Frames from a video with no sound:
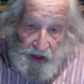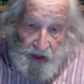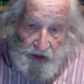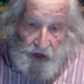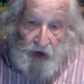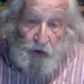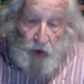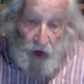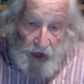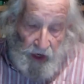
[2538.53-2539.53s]
is now
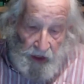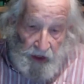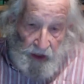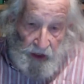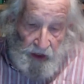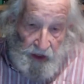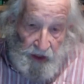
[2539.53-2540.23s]
running on it